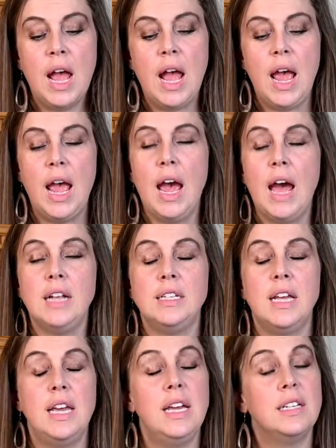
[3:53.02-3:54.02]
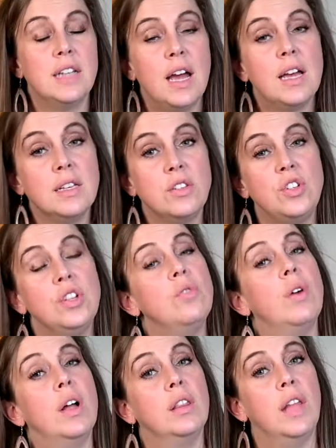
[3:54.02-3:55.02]
And he does
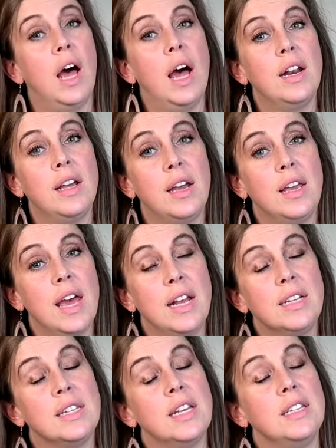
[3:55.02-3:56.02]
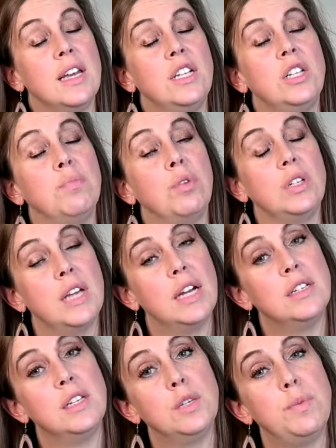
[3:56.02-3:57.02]
do a lot, again, as I said, to
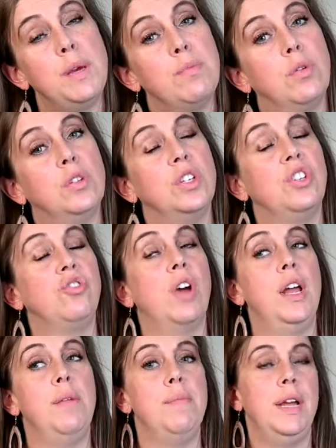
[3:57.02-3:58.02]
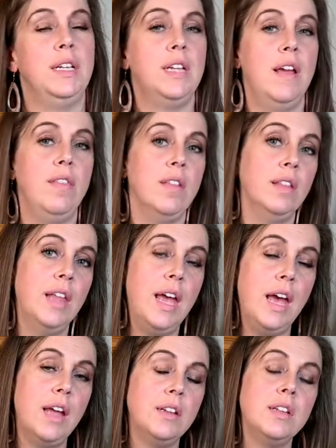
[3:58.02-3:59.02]
protect his people, to try to maintain the
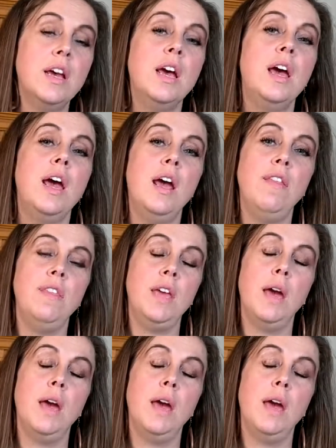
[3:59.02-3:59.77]
land and the